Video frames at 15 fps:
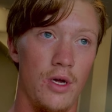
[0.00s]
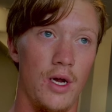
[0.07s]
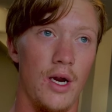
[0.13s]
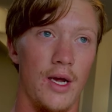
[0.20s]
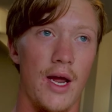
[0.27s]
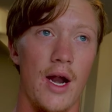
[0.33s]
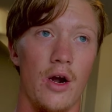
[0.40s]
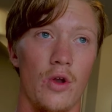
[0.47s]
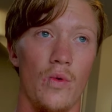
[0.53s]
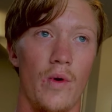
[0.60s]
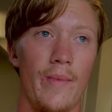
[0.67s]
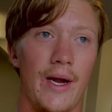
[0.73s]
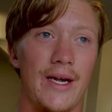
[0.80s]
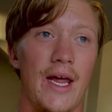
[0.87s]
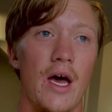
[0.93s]
and I guide on the way
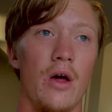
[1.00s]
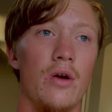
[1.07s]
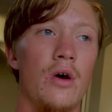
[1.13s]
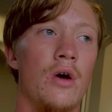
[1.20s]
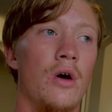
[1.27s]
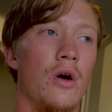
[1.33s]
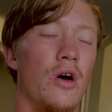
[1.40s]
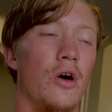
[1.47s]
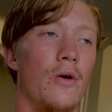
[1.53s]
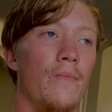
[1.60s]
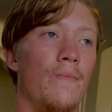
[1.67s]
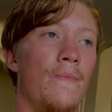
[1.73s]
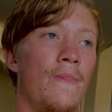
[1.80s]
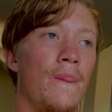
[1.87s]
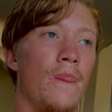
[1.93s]
back down.
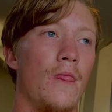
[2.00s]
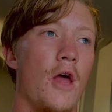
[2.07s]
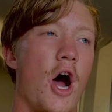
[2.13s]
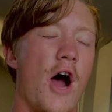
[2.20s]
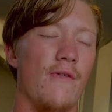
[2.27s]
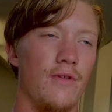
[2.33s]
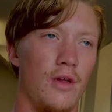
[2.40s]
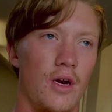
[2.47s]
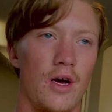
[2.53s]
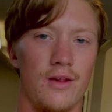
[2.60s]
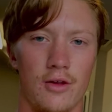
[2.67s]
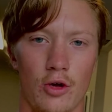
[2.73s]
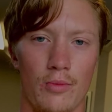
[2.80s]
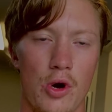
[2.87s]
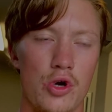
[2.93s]
Obviously not
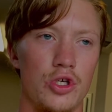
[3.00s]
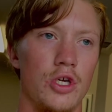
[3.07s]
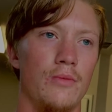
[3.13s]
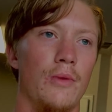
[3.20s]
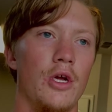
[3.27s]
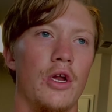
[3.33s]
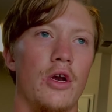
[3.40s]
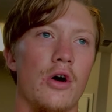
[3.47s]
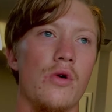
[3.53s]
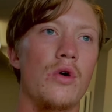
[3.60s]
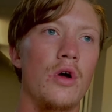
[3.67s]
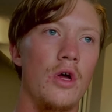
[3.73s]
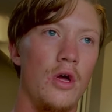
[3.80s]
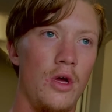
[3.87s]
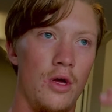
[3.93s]
slow motion, but you know,
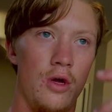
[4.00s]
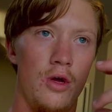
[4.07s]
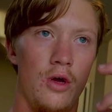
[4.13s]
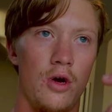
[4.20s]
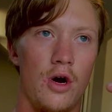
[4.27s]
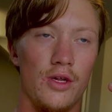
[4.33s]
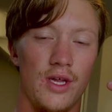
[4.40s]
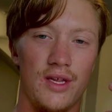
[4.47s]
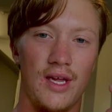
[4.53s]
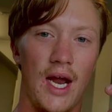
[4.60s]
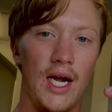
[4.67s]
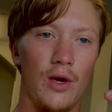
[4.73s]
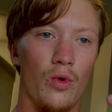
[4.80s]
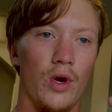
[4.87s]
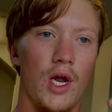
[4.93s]
on the
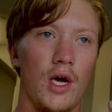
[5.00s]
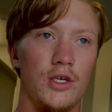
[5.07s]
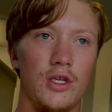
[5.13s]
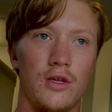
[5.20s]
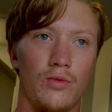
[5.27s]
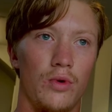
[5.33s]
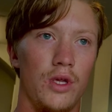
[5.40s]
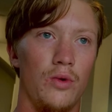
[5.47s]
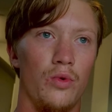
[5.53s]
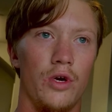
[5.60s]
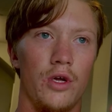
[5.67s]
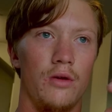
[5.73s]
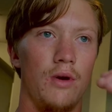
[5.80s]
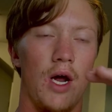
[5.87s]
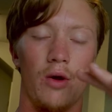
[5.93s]
standing one, I just really
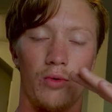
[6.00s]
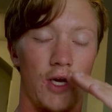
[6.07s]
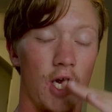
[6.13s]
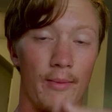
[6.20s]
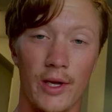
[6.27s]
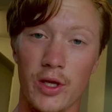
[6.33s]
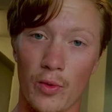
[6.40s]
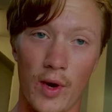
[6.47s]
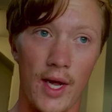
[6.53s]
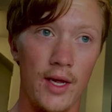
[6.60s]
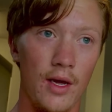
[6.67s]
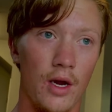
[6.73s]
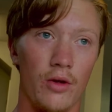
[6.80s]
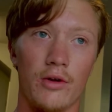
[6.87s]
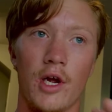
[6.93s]
I don't care about the
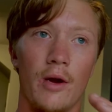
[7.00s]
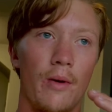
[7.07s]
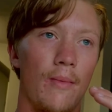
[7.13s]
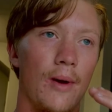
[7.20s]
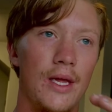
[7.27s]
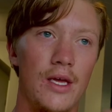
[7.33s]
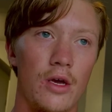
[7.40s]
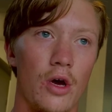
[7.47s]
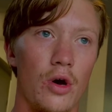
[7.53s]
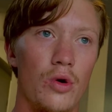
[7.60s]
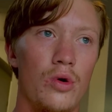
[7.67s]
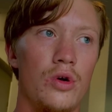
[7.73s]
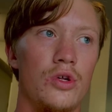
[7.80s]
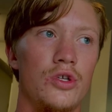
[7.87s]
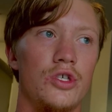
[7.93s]
weight, I don't care about my
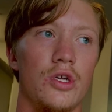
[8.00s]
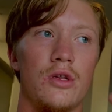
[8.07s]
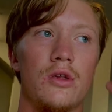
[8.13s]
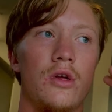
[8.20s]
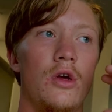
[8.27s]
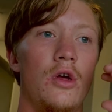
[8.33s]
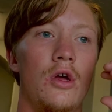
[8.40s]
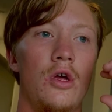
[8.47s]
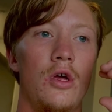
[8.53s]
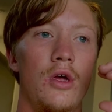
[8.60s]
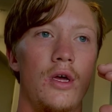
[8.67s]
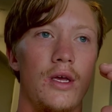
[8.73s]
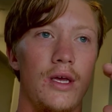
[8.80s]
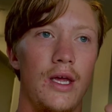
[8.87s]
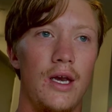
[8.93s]
ego, just
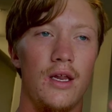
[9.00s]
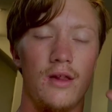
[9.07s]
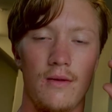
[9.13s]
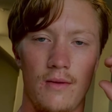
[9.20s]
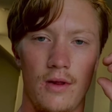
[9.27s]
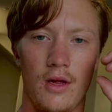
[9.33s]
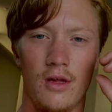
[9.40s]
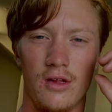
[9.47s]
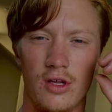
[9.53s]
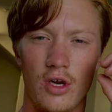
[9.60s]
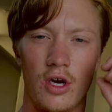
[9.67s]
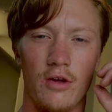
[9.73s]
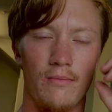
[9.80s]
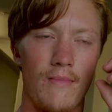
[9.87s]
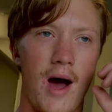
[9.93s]
get as good
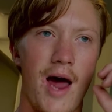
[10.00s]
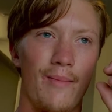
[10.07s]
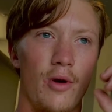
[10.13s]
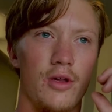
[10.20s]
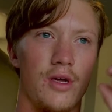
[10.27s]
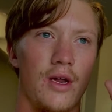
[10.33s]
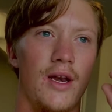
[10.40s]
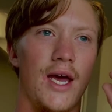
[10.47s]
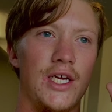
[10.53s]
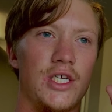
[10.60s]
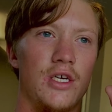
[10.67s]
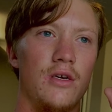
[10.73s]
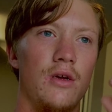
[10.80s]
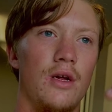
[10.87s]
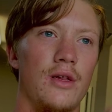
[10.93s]
a mind muscle
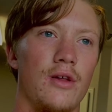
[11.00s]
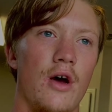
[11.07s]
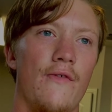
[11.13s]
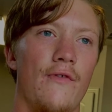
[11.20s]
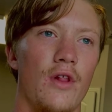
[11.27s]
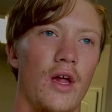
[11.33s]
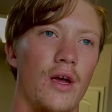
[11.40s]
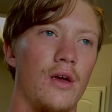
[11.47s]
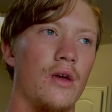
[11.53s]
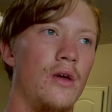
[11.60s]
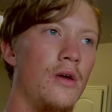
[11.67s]
connection. And so I feel like